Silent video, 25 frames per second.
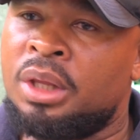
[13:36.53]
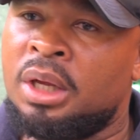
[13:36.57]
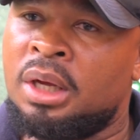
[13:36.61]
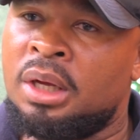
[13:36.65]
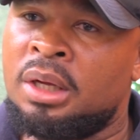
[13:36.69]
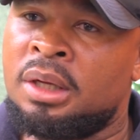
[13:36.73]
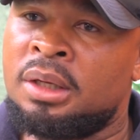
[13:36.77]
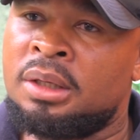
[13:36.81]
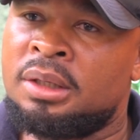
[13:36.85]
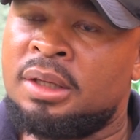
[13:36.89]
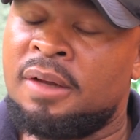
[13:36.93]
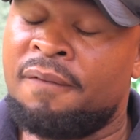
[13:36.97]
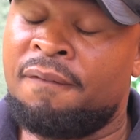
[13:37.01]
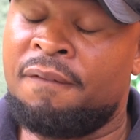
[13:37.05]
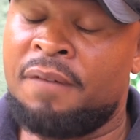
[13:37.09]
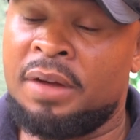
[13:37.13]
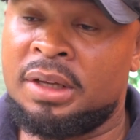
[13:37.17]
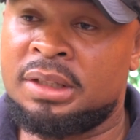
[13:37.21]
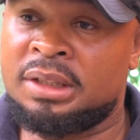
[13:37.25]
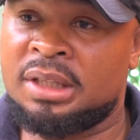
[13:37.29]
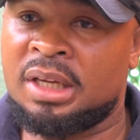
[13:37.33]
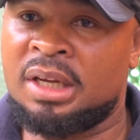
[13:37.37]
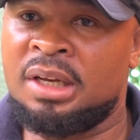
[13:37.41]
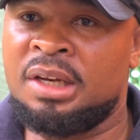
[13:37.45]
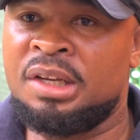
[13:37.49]
the
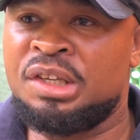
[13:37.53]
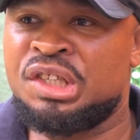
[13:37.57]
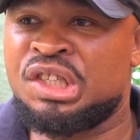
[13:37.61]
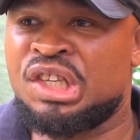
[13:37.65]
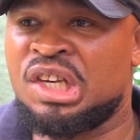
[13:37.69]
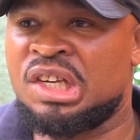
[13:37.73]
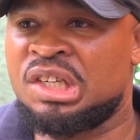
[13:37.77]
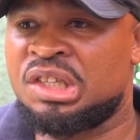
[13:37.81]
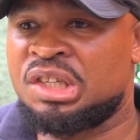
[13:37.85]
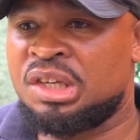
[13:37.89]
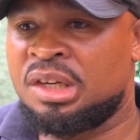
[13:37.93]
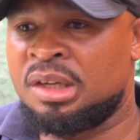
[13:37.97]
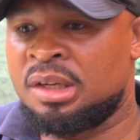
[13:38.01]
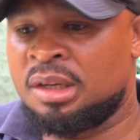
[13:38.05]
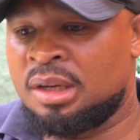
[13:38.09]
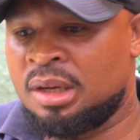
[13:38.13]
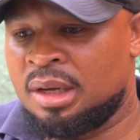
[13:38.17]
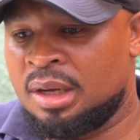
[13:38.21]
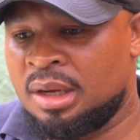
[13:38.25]
first training session,